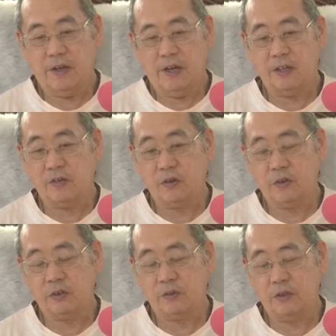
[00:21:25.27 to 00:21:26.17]
And of
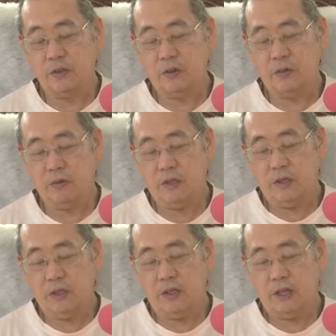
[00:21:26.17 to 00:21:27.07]
course we know
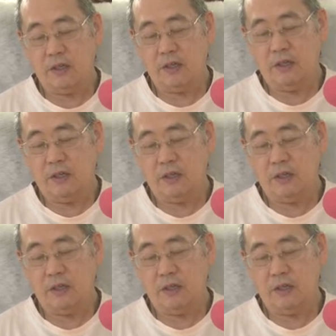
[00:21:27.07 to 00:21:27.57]
that